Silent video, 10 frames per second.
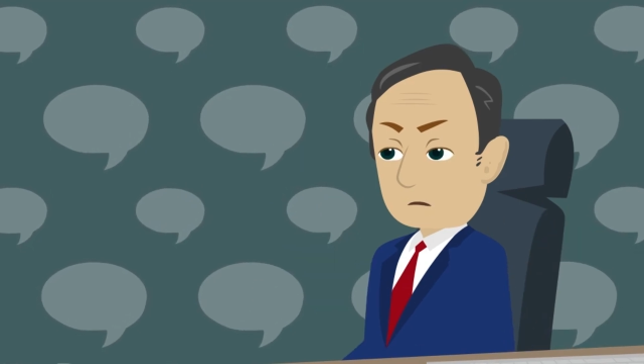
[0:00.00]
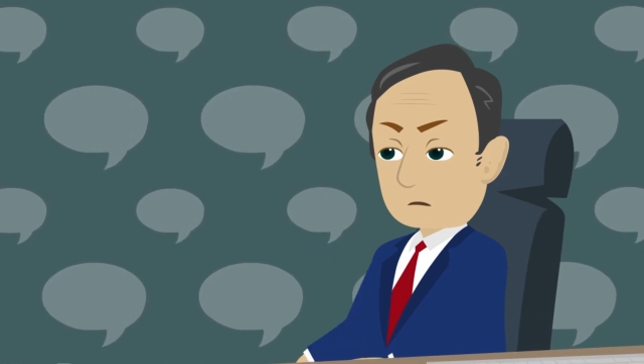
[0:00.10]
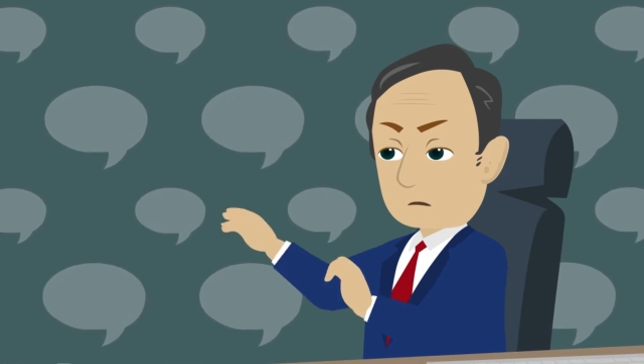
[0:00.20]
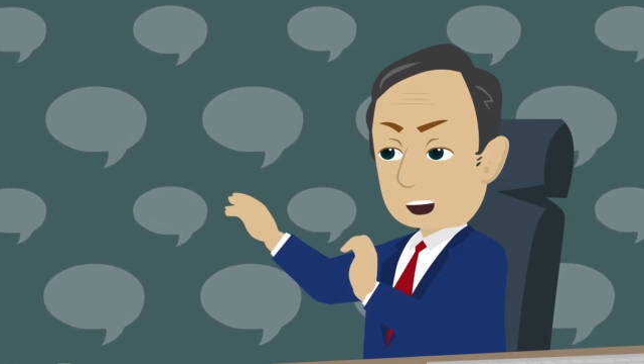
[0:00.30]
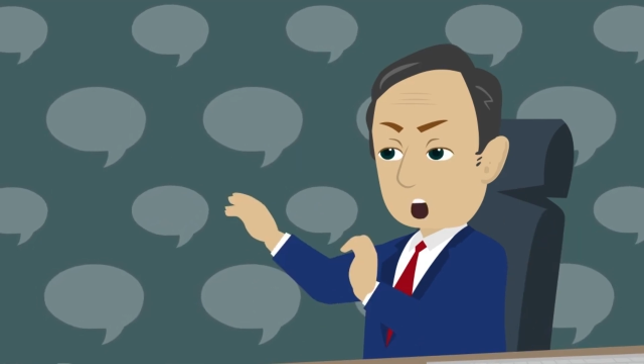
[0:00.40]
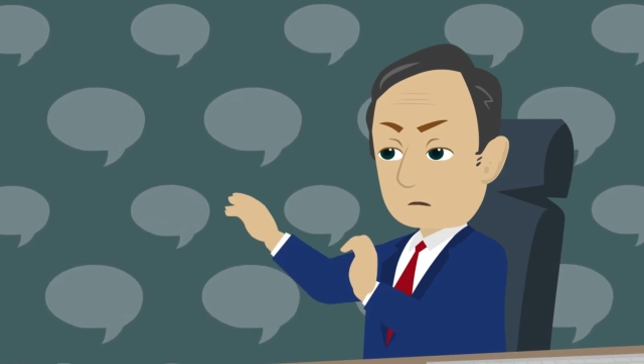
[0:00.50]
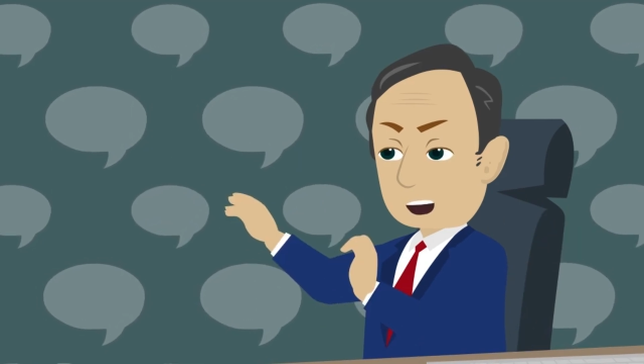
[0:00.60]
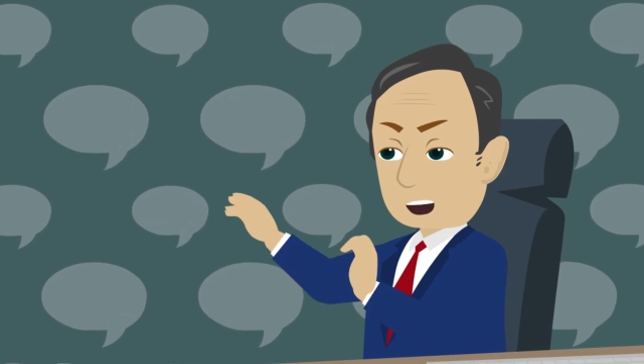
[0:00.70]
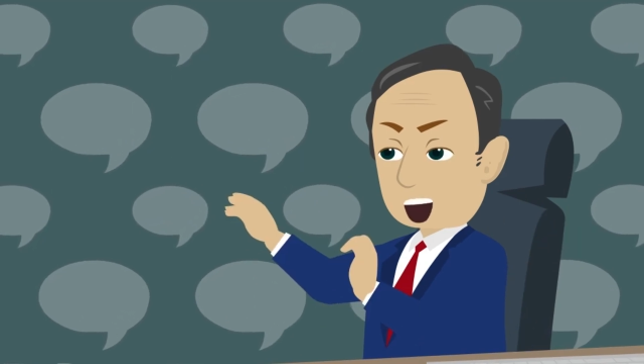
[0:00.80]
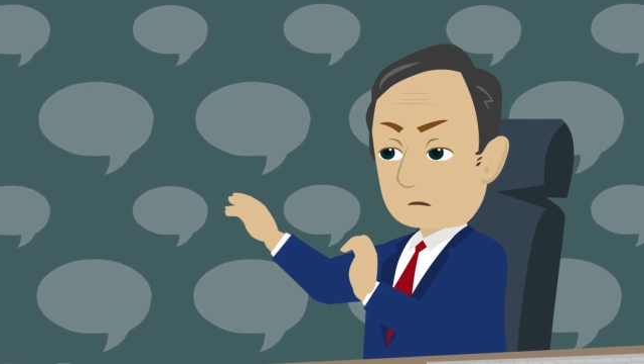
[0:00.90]
I
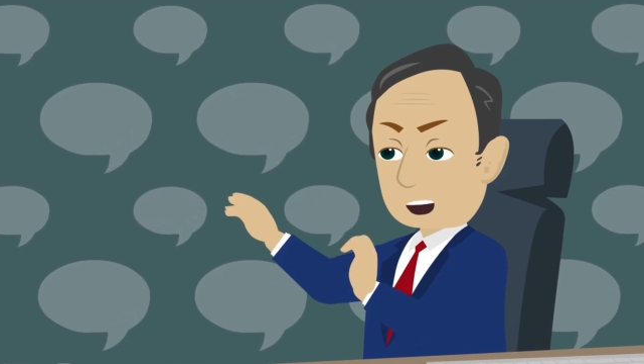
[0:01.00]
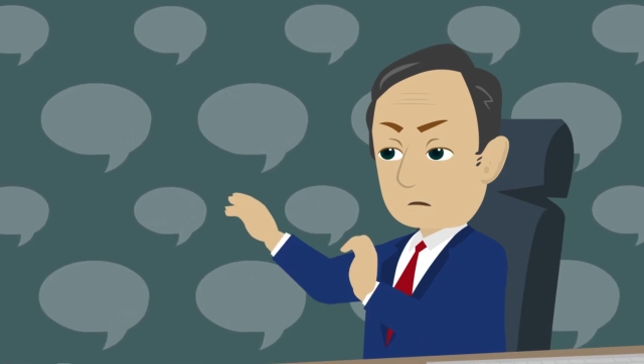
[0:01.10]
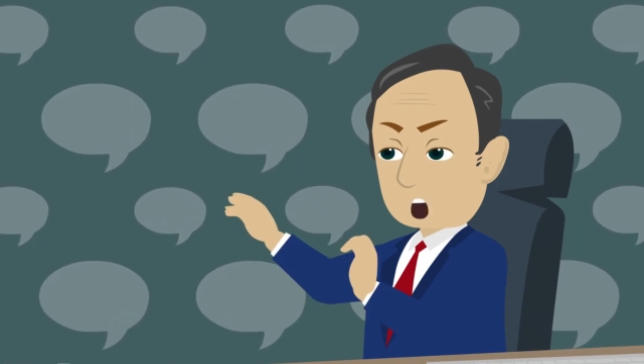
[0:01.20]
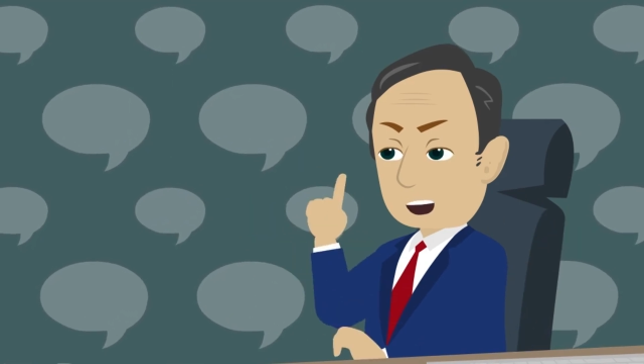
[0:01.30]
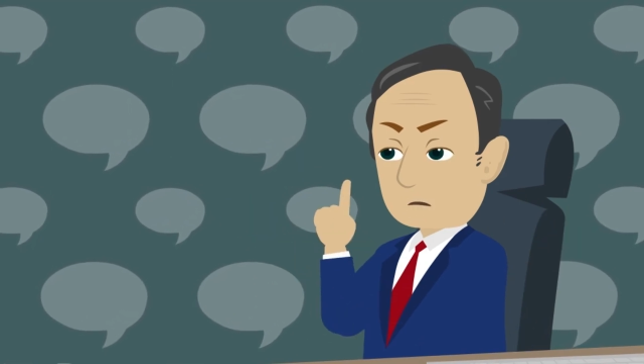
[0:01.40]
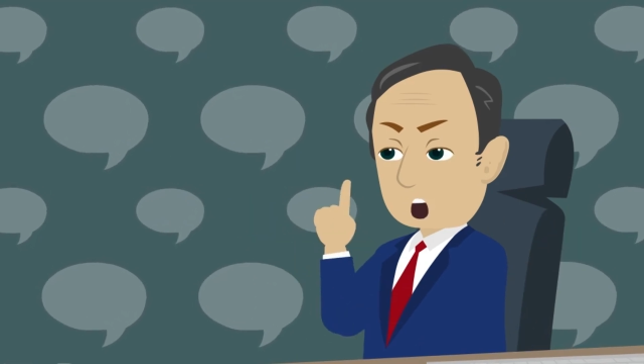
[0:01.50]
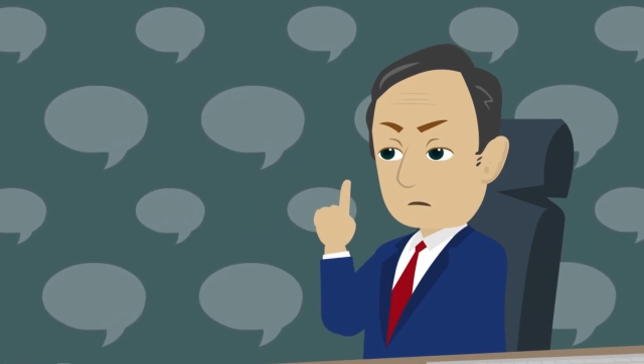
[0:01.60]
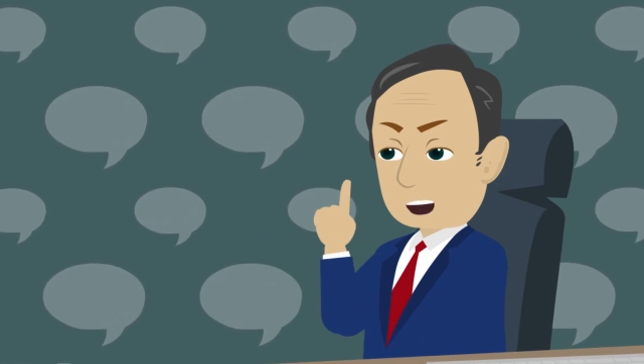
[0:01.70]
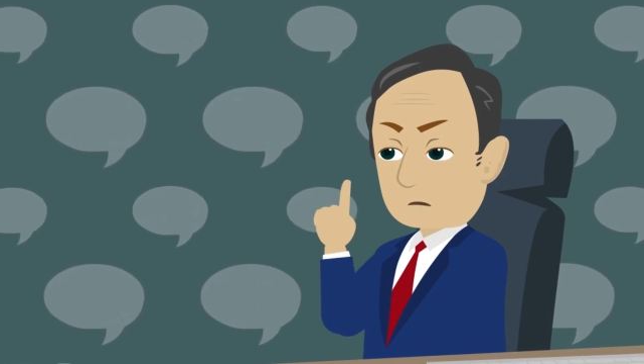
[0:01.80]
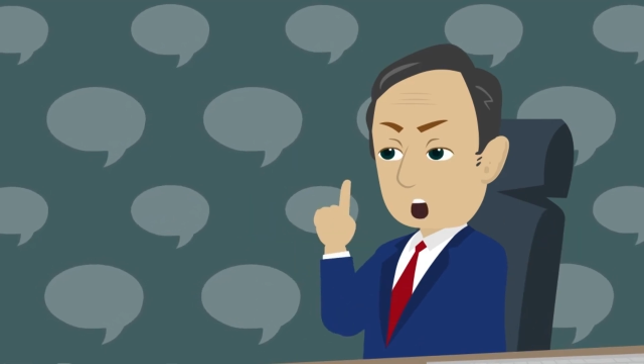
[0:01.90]
think no.
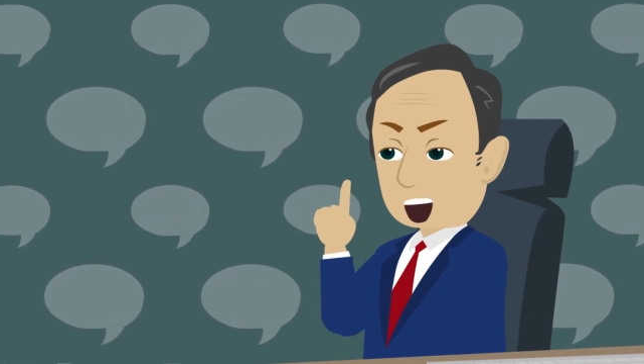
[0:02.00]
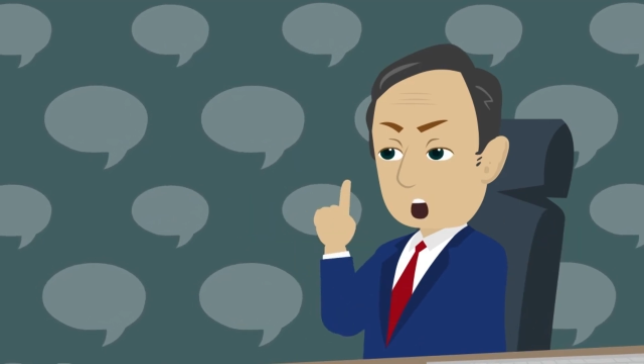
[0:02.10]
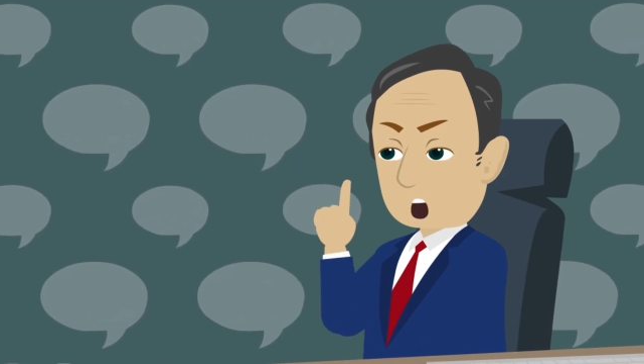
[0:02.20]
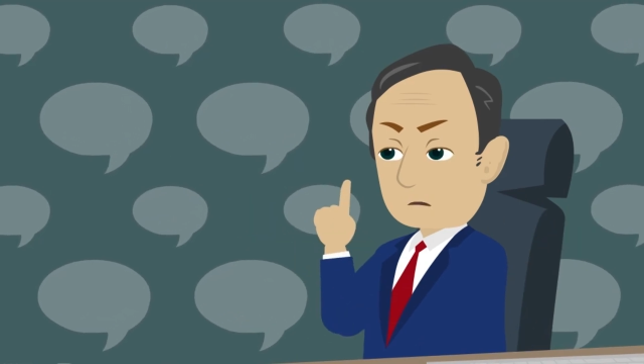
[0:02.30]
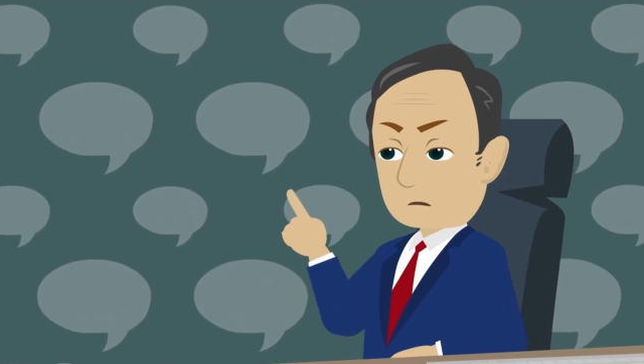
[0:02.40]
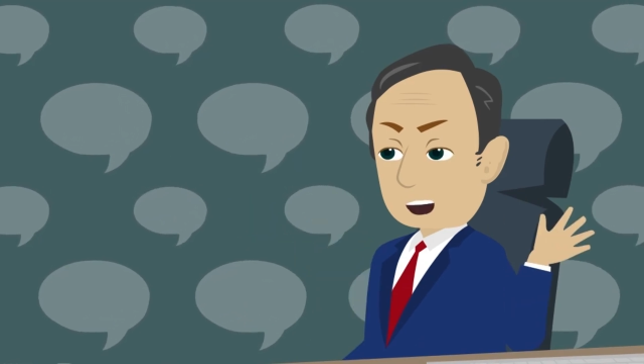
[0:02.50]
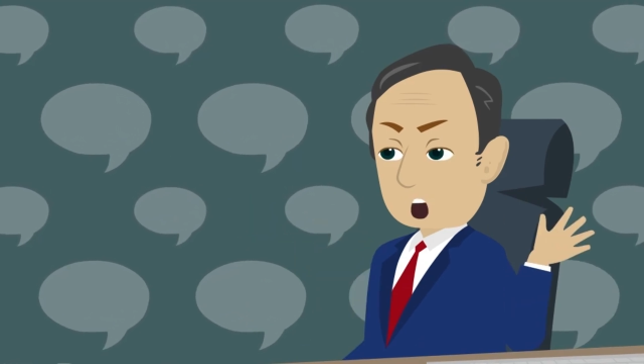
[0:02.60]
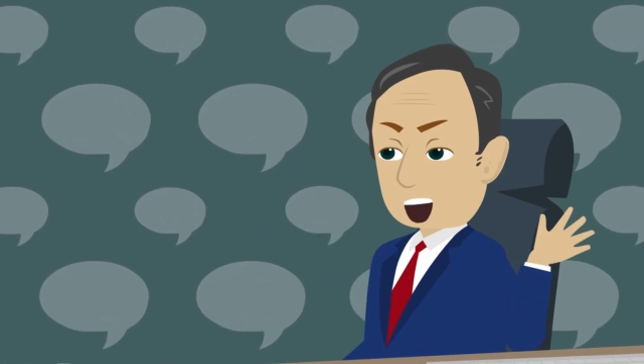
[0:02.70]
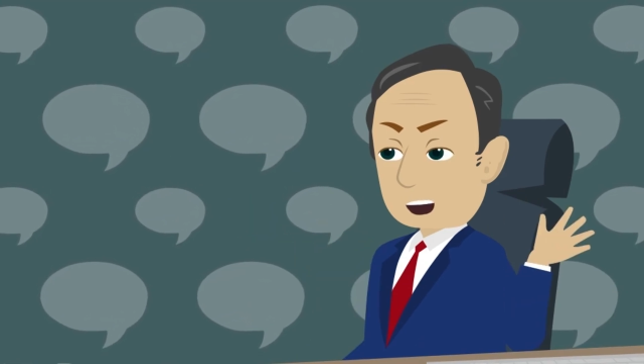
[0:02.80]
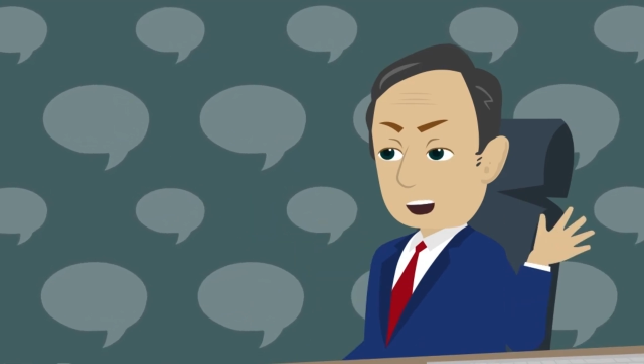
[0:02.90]
But you
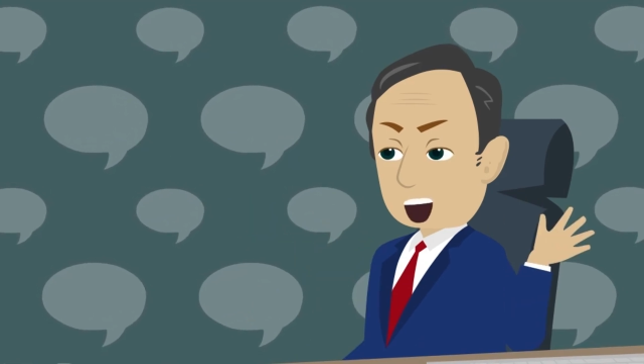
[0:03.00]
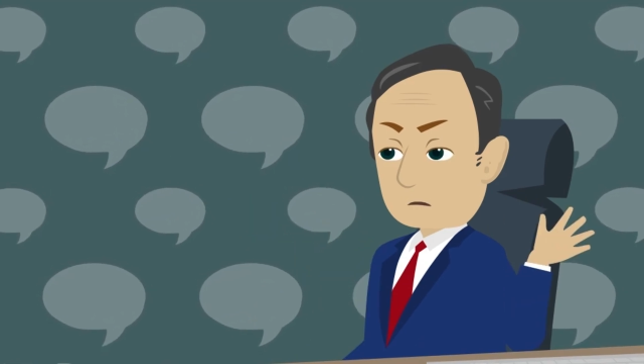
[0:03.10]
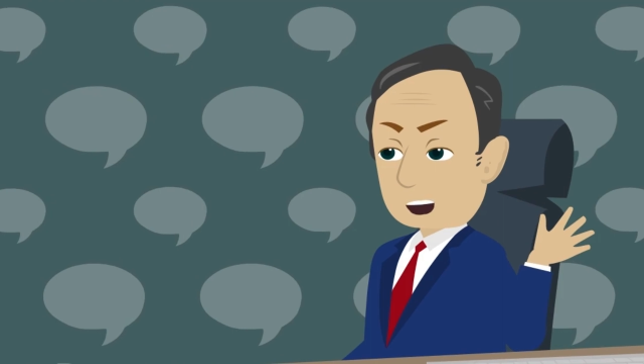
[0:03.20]
have to,